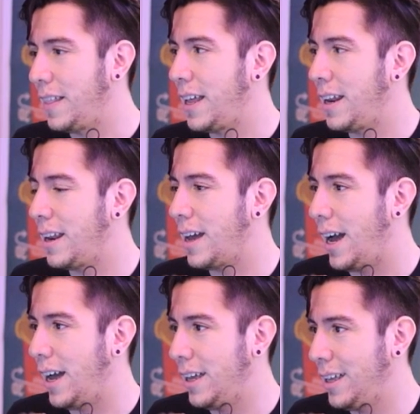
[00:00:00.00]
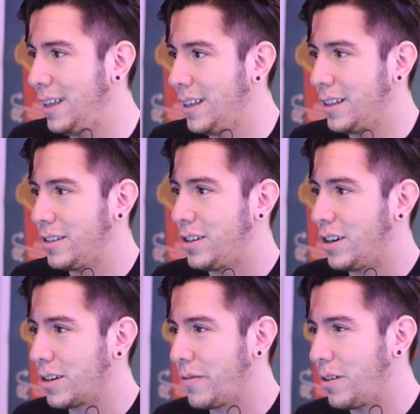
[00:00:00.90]
And then I
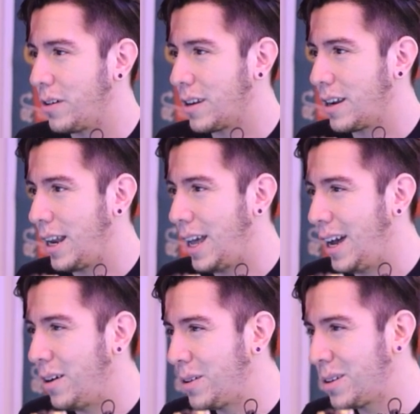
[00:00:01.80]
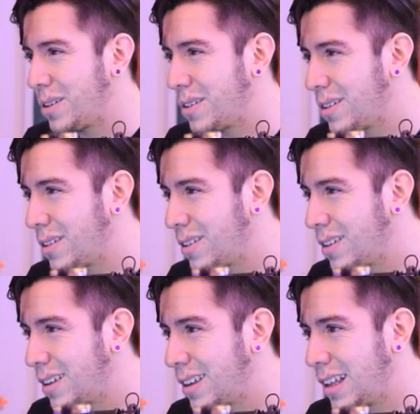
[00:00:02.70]
search for cloud,
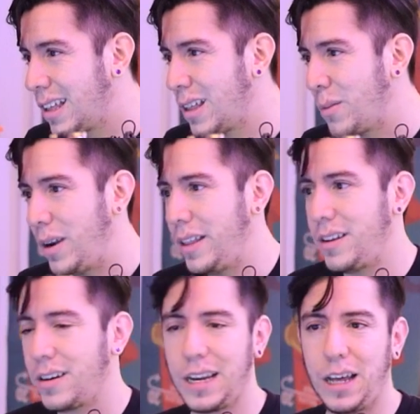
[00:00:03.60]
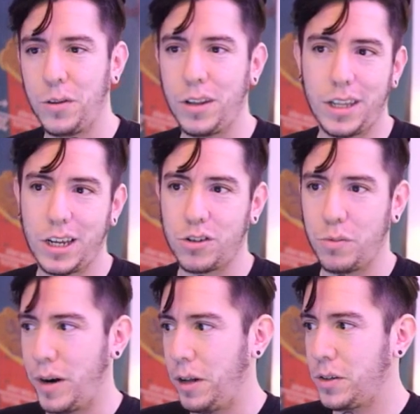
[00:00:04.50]
Blender Cloud
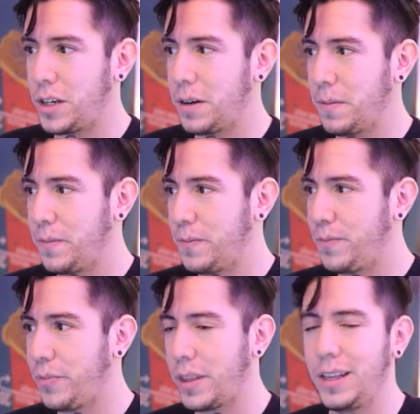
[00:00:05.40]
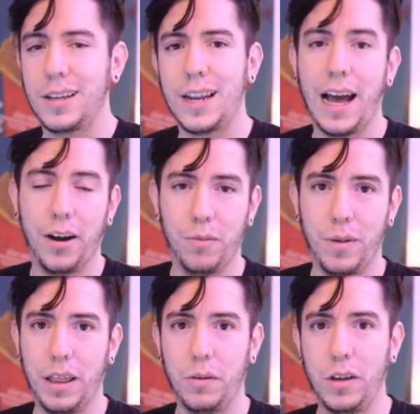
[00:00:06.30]
Texture Browser. It's an
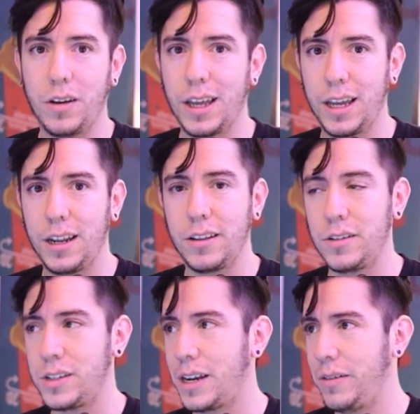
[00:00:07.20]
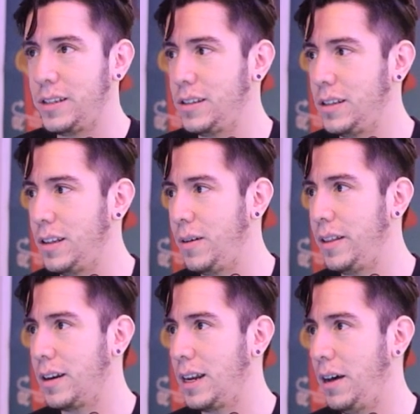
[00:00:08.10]
add-on, by the way. You can get it in services in the
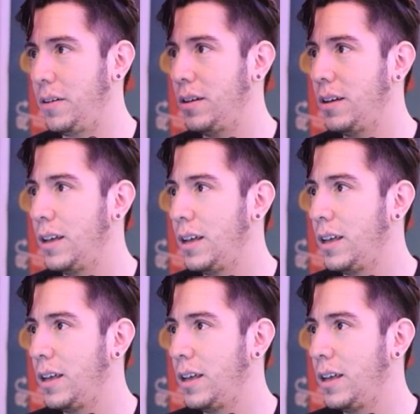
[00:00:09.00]
Blender Cloud.